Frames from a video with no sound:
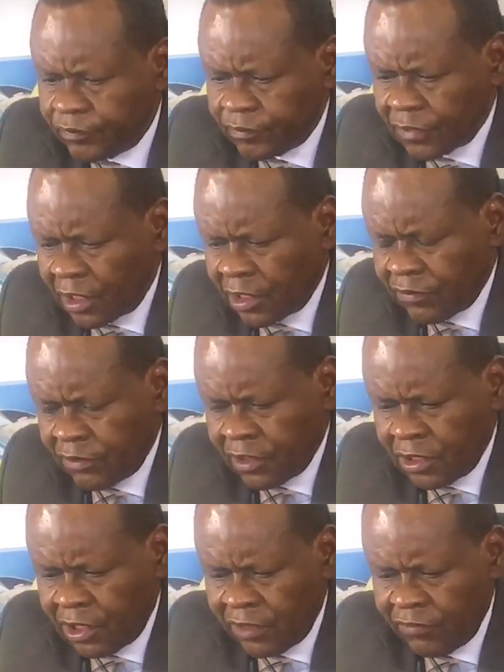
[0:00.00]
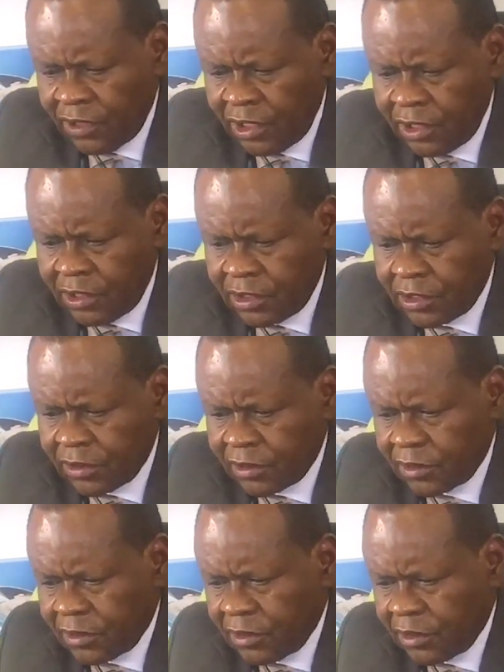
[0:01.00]
I've learned,
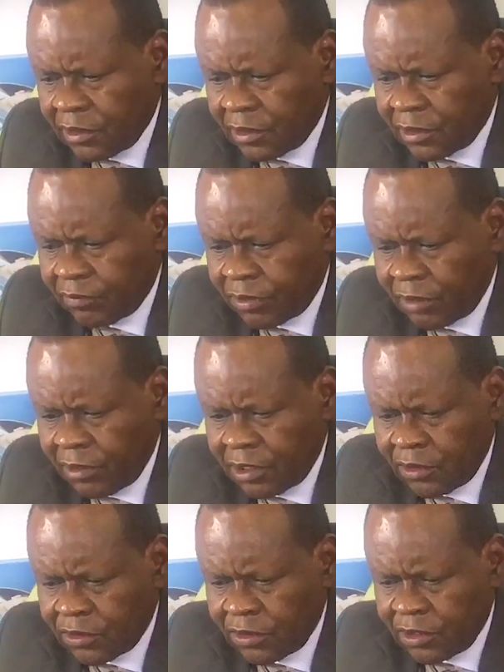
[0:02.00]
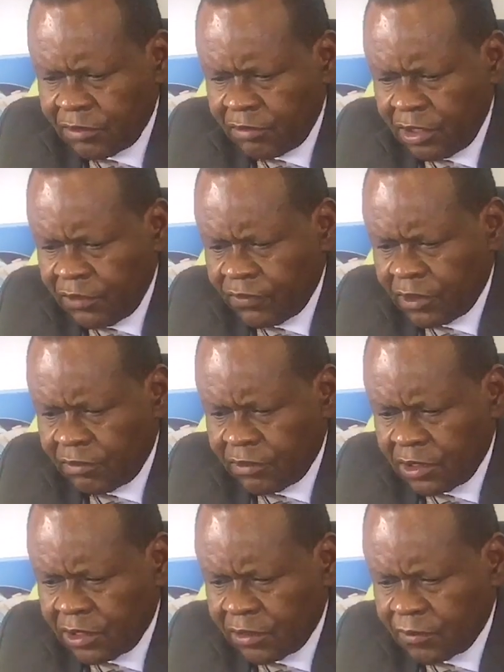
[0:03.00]
and probably not only me, from
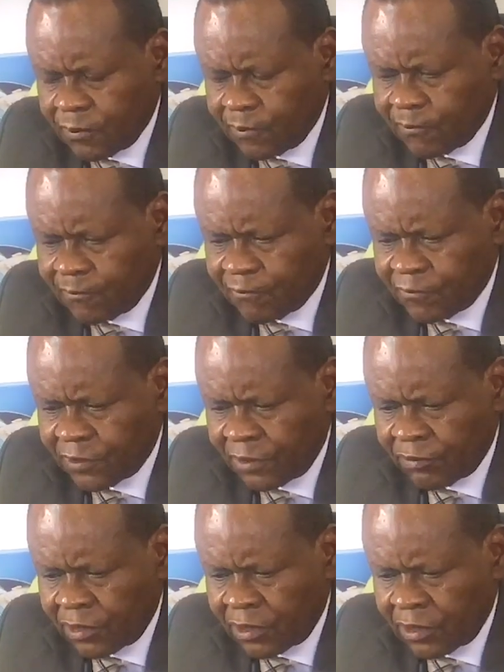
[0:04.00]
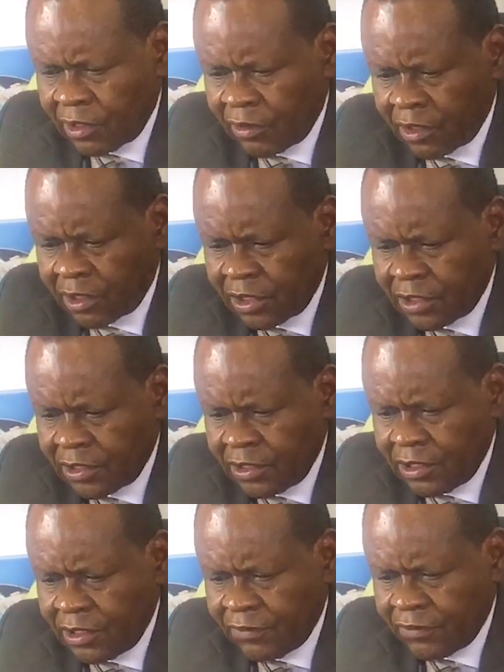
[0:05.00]
our great
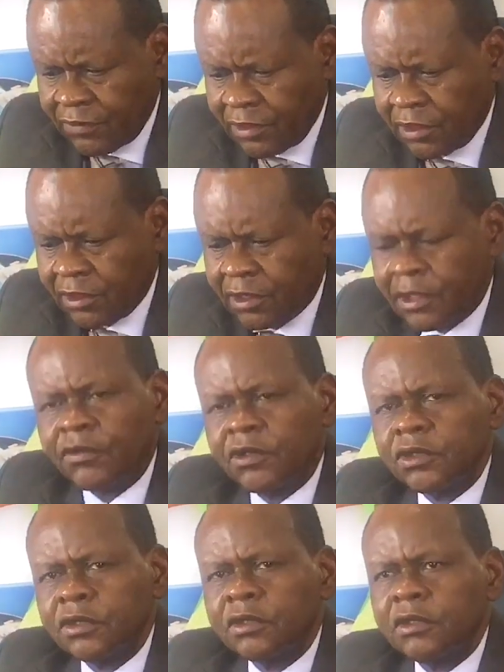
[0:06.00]
leader of the revolution,